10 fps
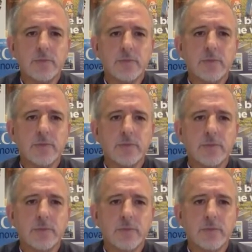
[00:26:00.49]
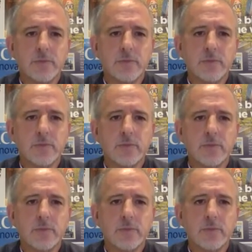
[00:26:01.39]

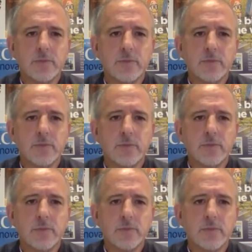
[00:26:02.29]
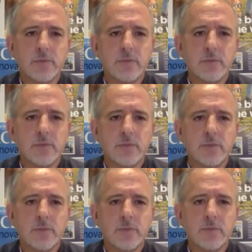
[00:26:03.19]
(not speaking)